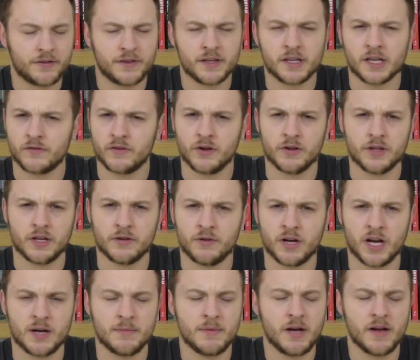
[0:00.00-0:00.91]
I think I've got
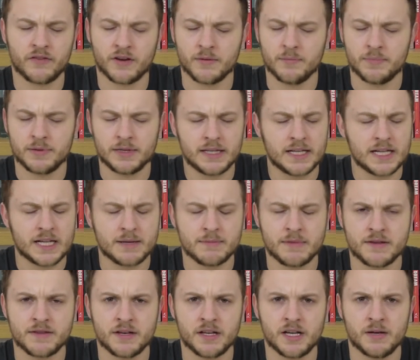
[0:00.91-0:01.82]
that right. I might have completely
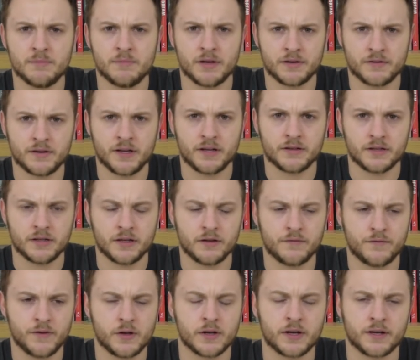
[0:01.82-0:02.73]
made that up, but you know,
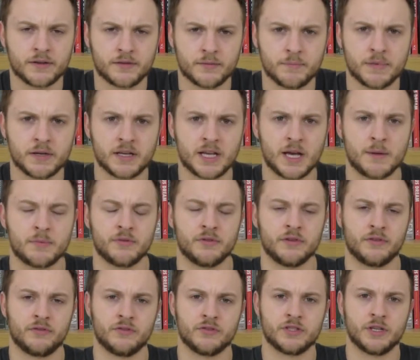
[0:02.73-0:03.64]
I feel like it's a big gap
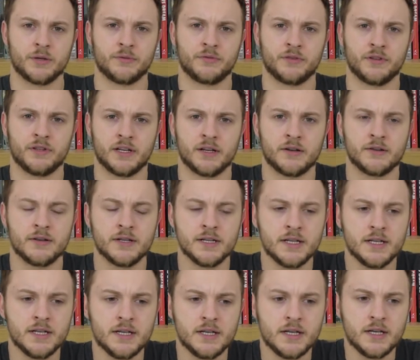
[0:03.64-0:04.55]
between us and Chelsea now.
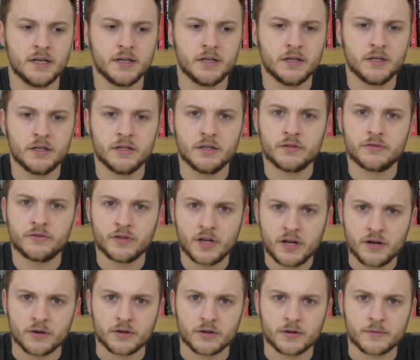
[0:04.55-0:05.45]

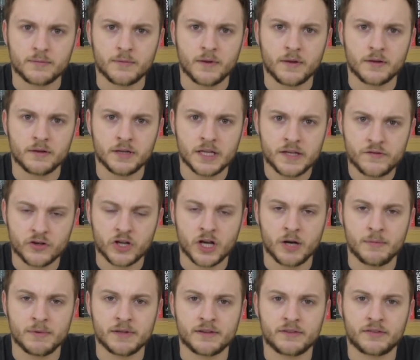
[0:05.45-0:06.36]
So, leave your
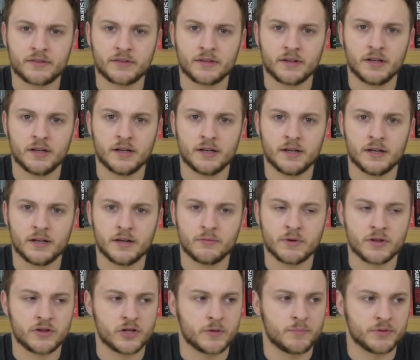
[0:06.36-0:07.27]
comments
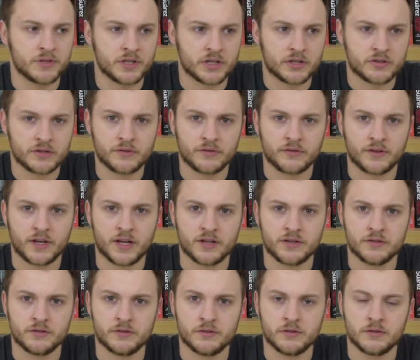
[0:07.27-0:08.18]
with your predictions
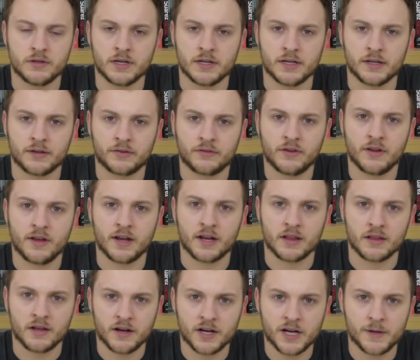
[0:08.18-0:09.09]
and your
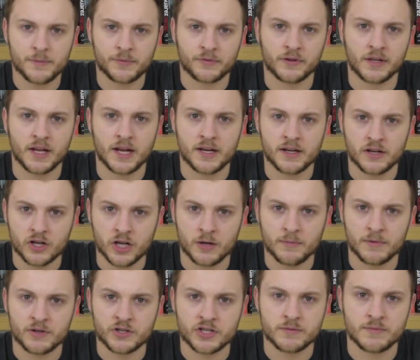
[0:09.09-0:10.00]
starting lineups and any
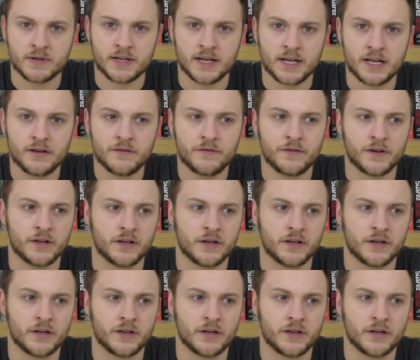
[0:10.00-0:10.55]
comments you may have.